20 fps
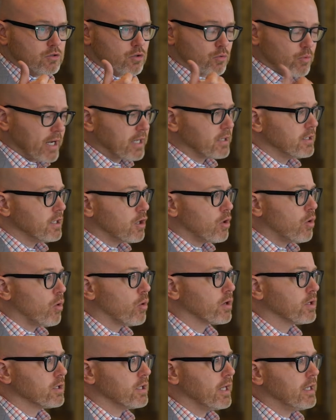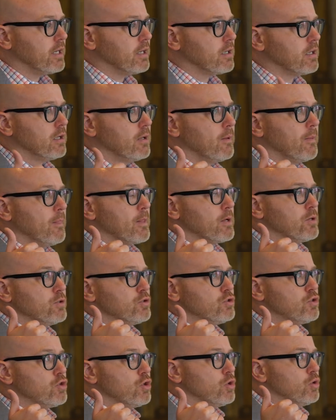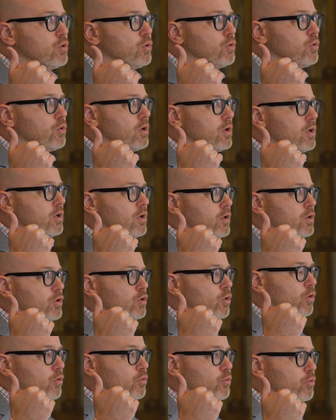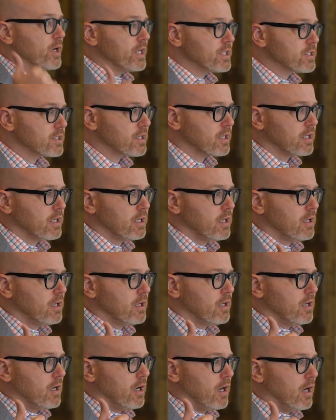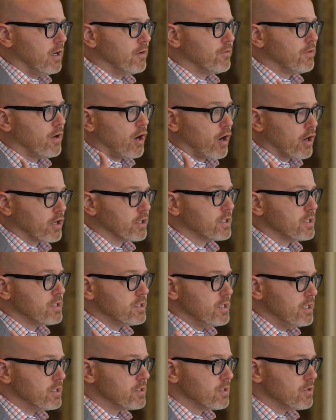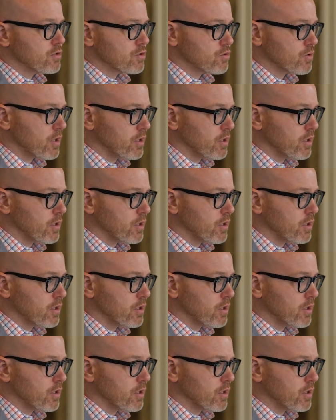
directly correlated to your risk of heart disease and